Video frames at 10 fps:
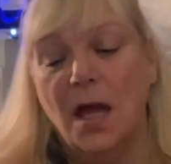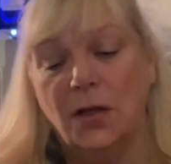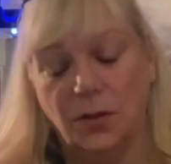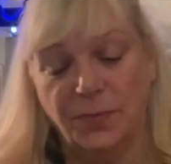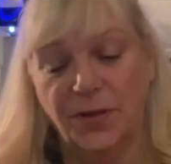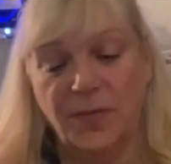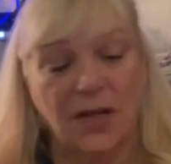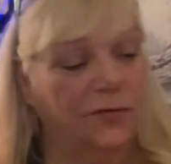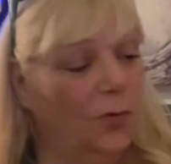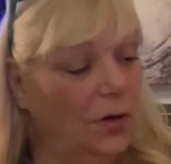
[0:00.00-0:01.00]
Could be
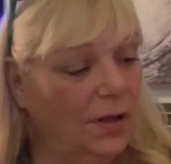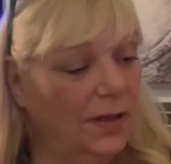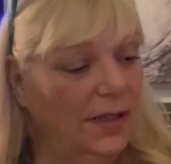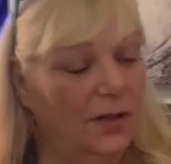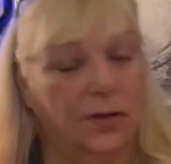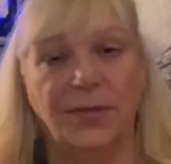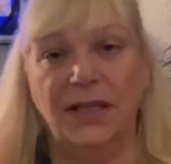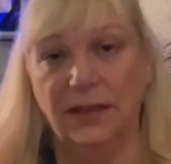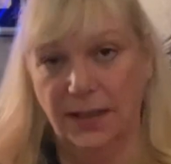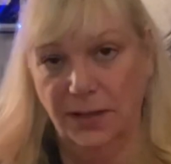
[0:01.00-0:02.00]
metaphorically, it could be
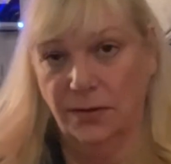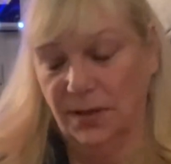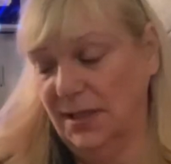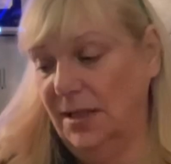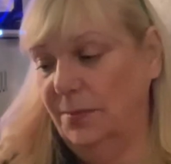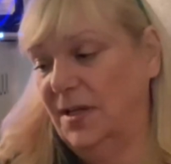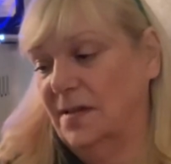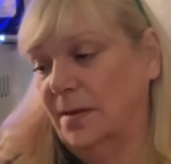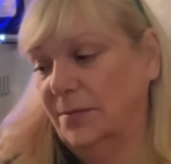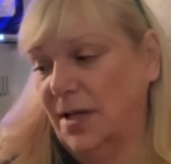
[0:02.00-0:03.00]
literally, because
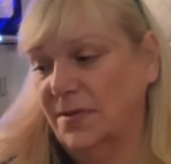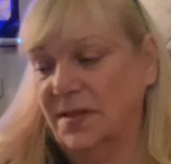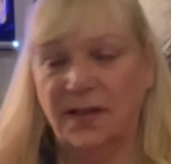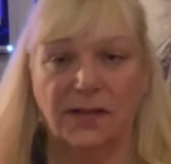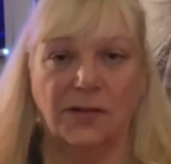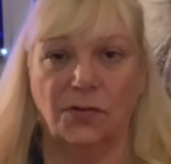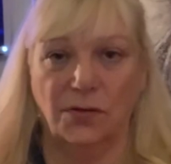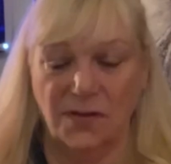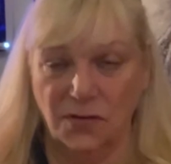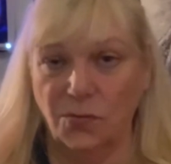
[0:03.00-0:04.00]
sometimes the Six of
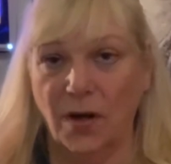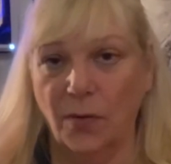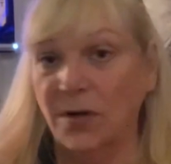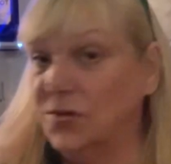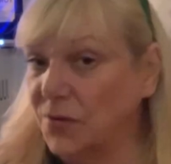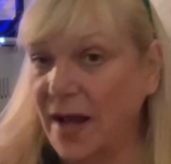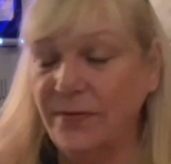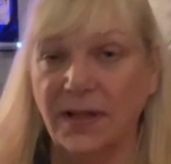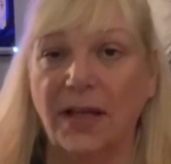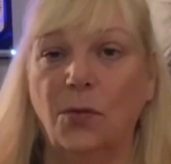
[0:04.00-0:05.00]
Swords is where we're
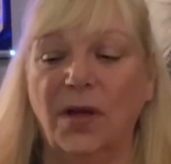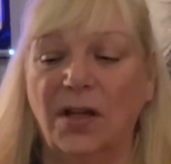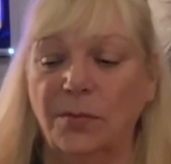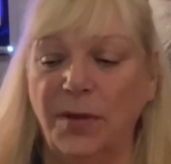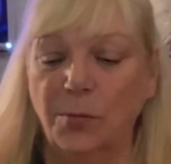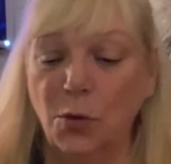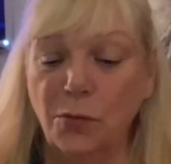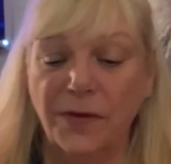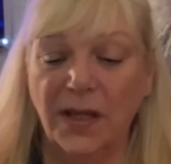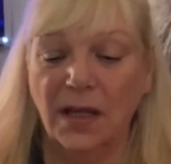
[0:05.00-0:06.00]
traveling. We could be
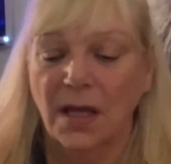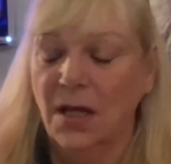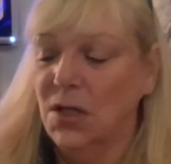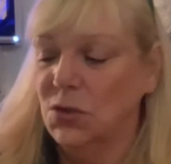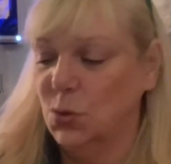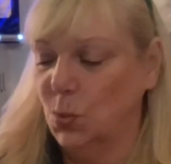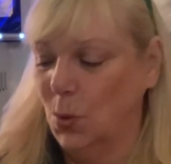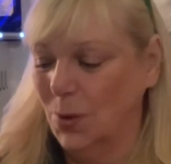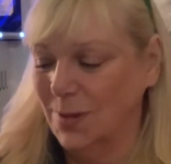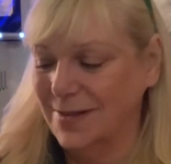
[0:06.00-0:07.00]
moving
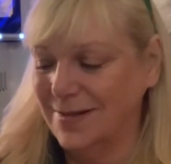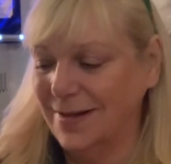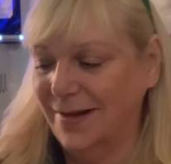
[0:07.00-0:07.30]
towards